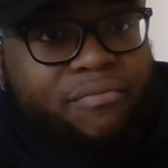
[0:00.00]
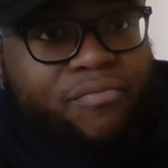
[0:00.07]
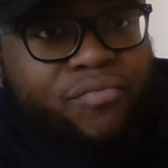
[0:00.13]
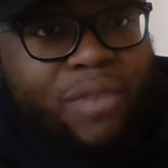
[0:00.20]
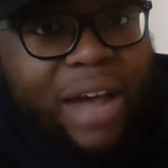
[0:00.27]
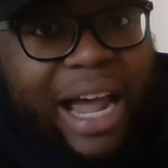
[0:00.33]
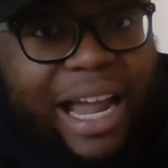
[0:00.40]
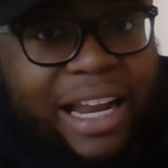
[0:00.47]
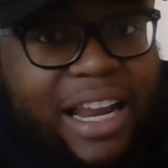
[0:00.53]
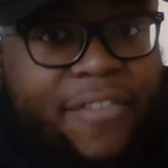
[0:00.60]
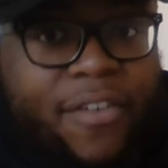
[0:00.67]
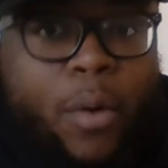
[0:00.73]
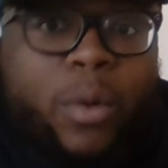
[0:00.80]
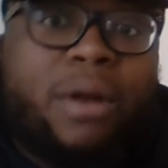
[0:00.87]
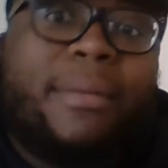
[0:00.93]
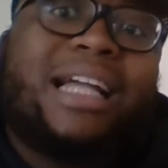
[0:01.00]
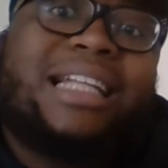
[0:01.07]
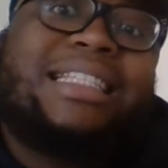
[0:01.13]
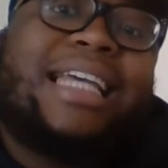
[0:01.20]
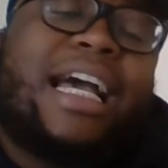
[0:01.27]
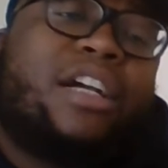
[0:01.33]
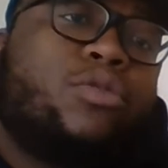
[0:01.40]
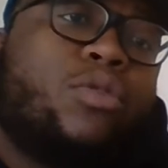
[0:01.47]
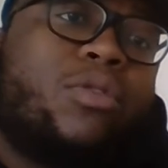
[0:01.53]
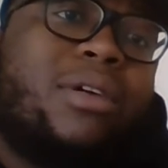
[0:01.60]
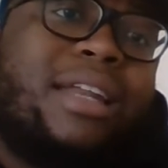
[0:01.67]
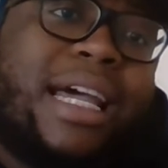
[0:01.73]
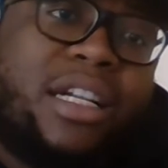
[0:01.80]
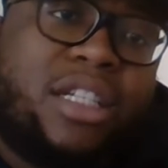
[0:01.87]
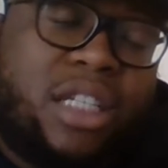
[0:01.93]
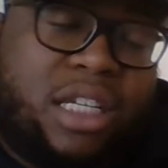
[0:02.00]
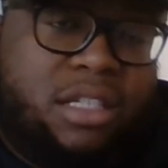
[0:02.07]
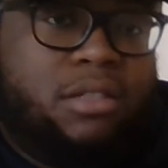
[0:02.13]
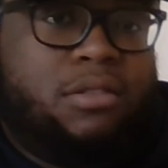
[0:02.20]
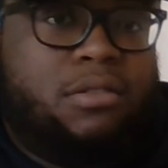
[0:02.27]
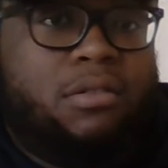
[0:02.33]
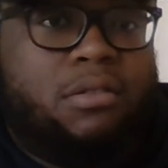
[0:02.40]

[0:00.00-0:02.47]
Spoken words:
Right? If I were to make a textual connection,